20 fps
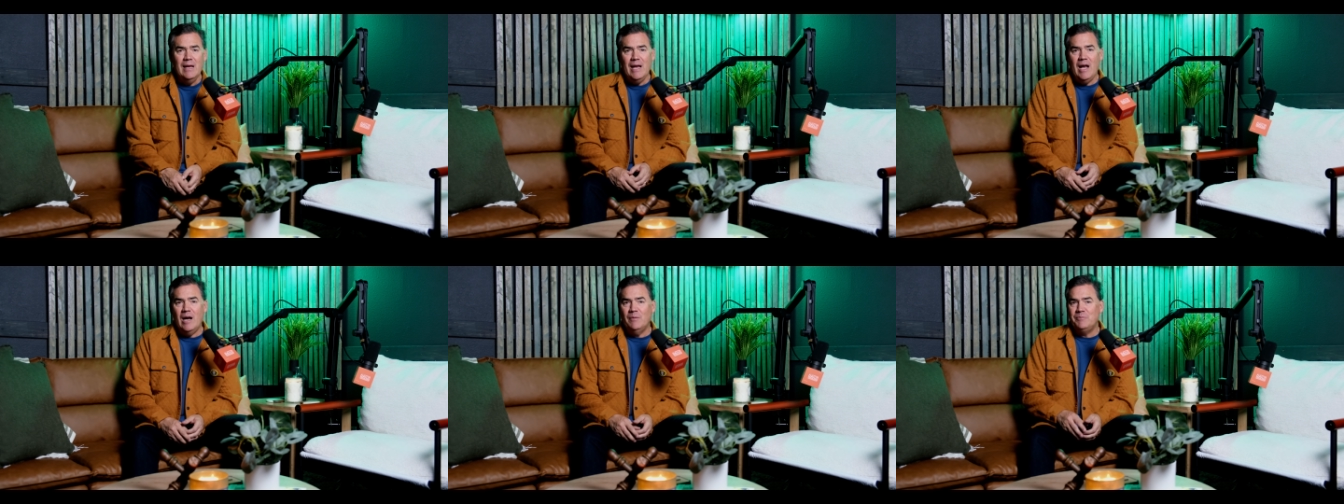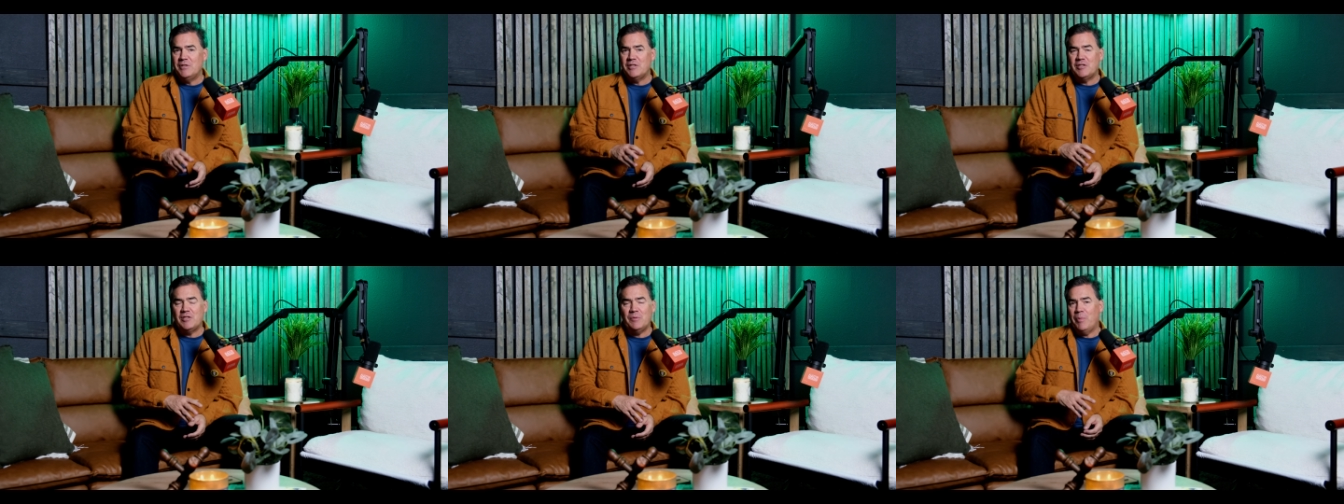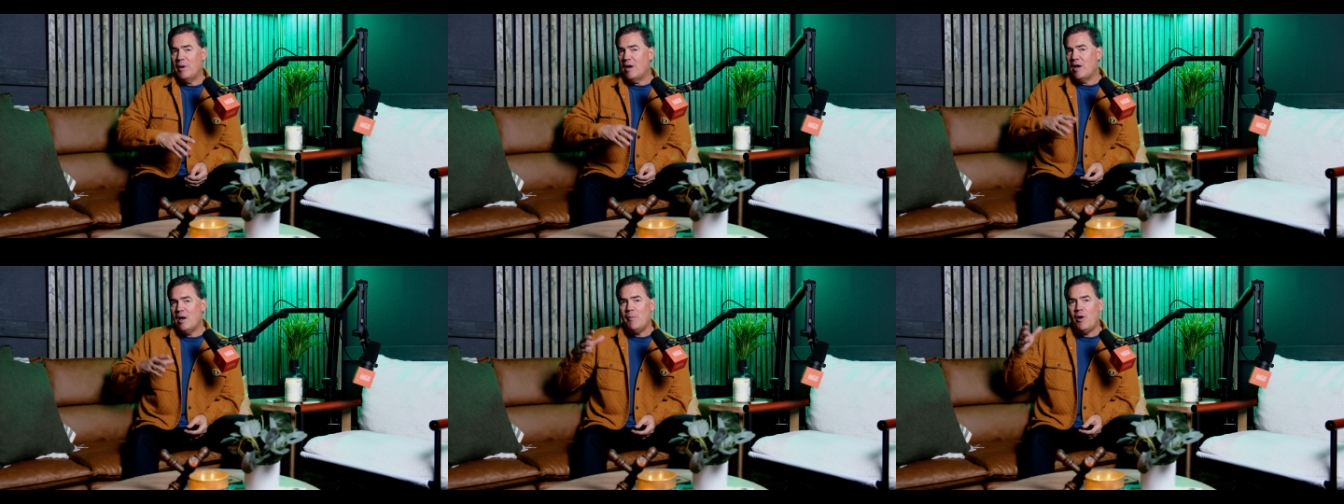helps us to
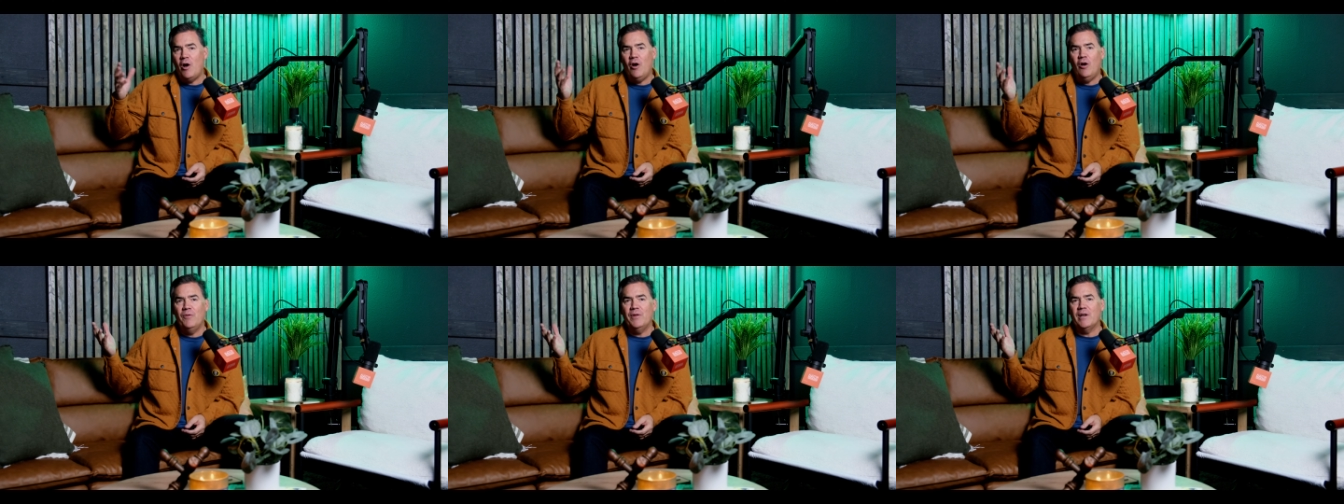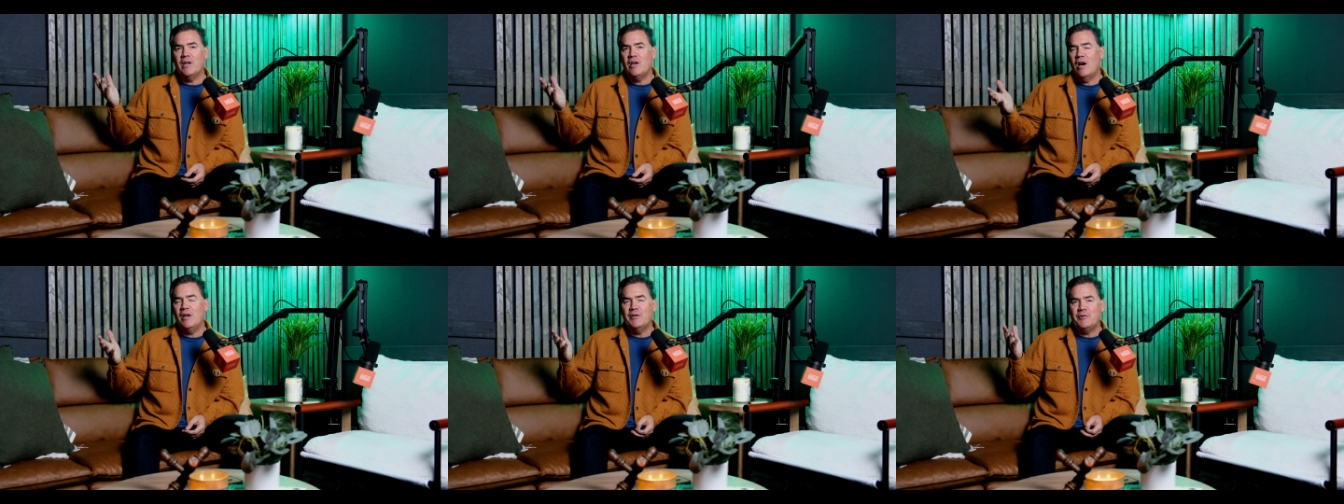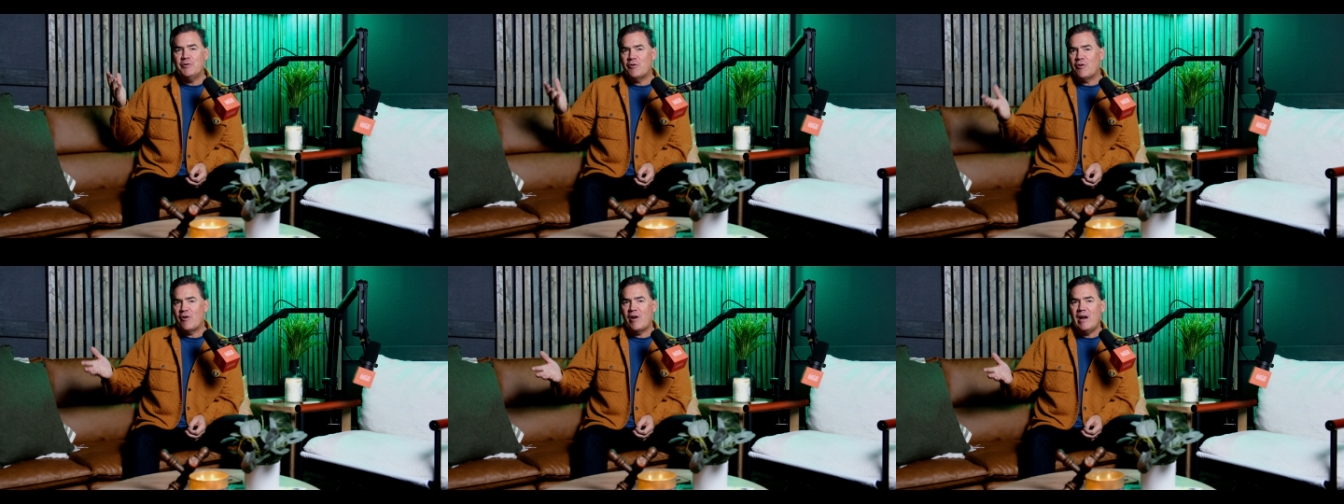become all that God
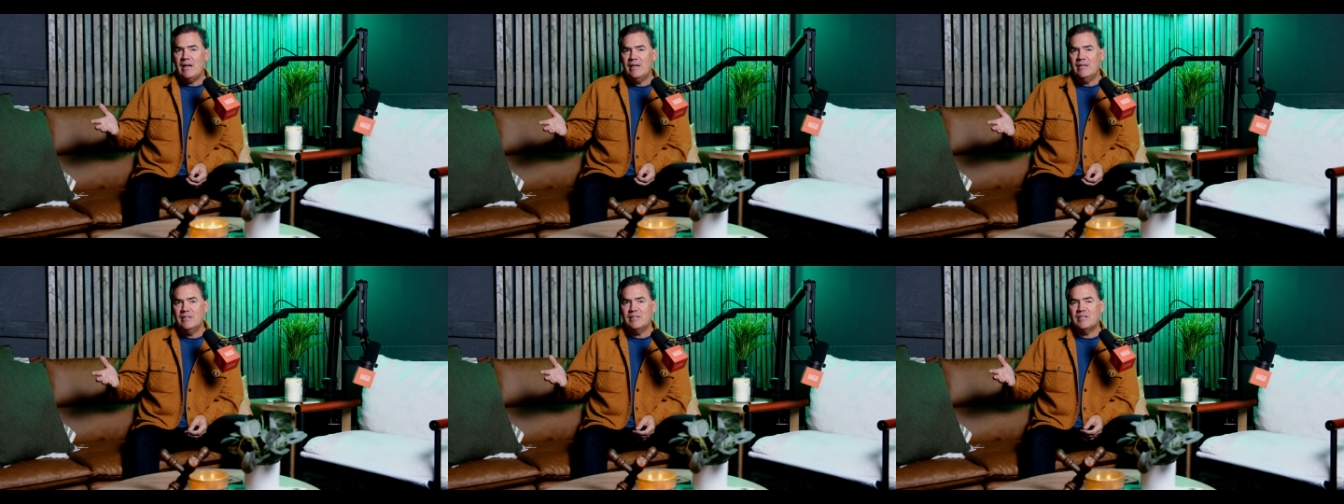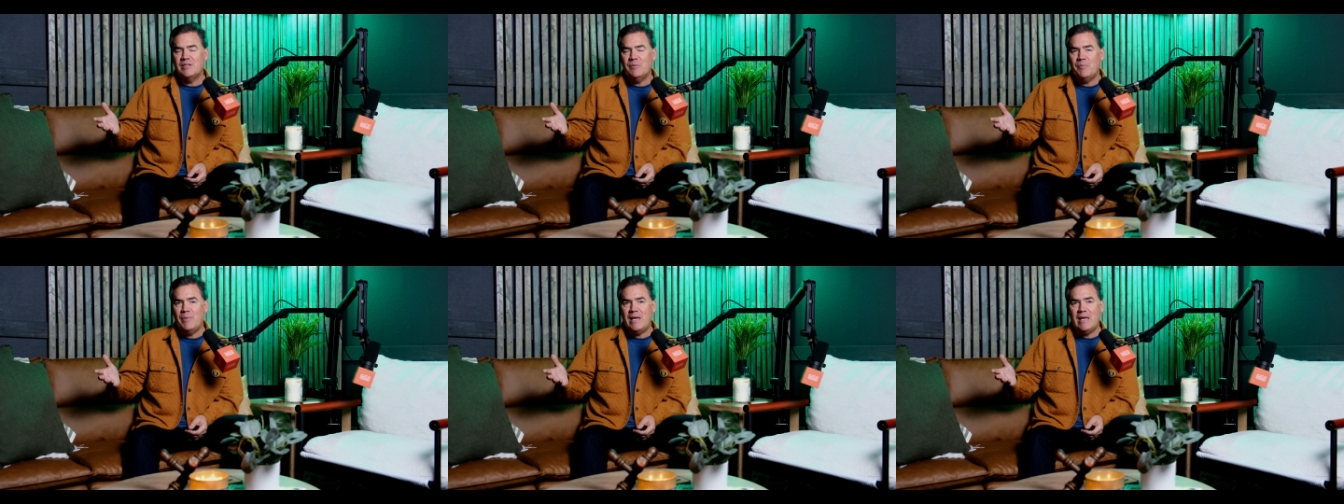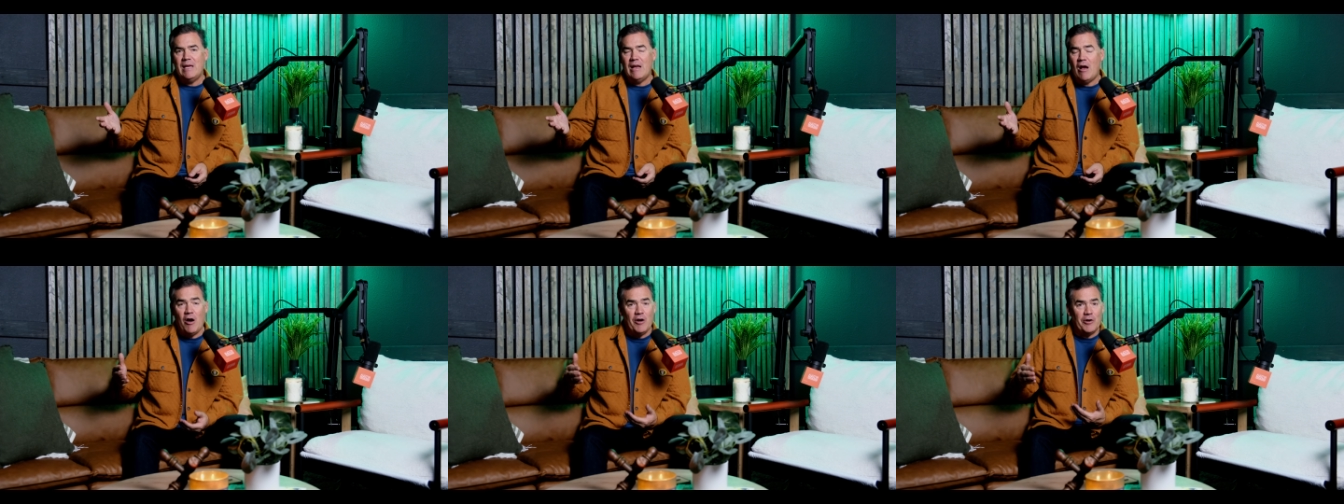created us to
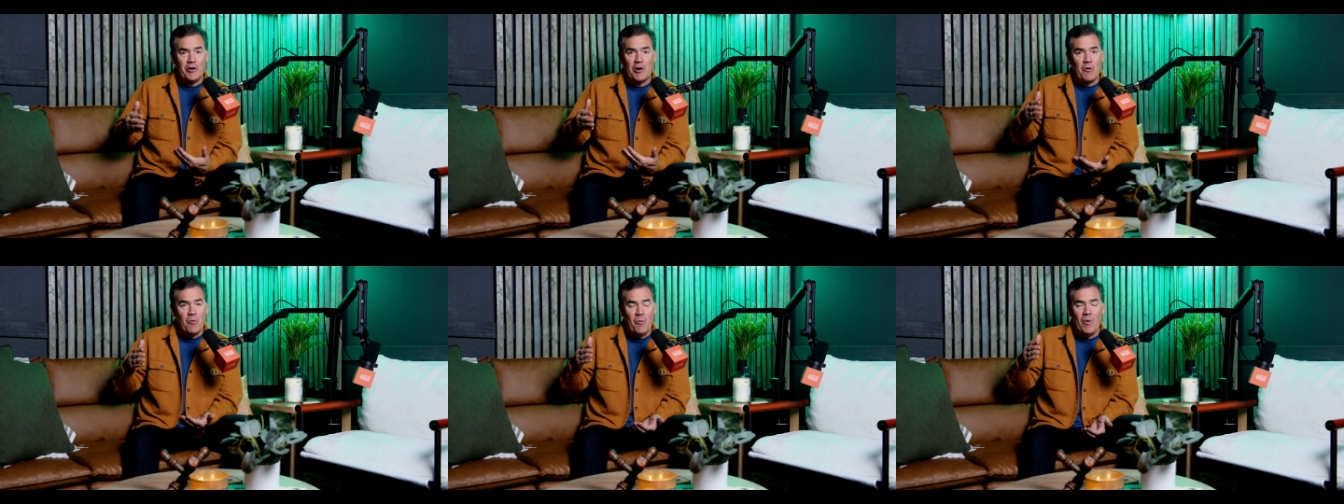be on our